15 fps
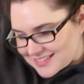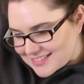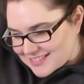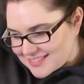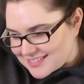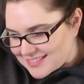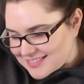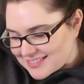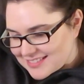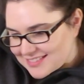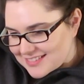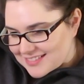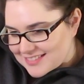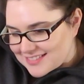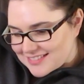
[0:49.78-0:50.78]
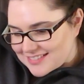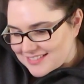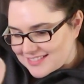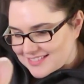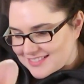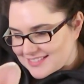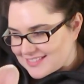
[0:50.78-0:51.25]
There's no dog food, my
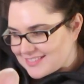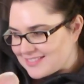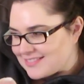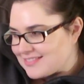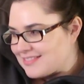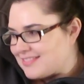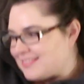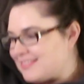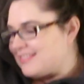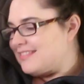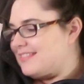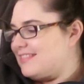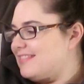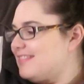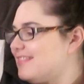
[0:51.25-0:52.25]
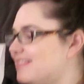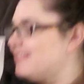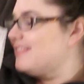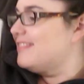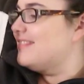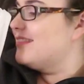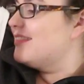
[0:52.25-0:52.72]
dog. What?
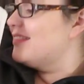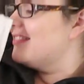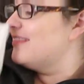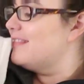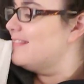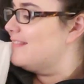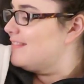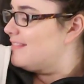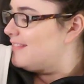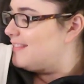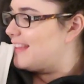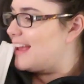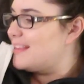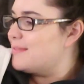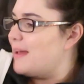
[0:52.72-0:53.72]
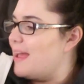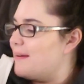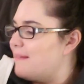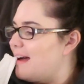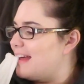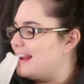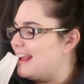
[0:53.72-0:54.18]

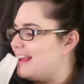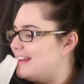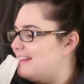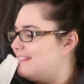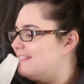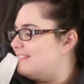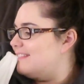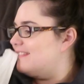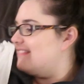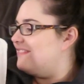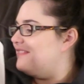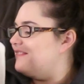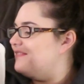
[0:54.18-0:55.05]
Everything is dog food.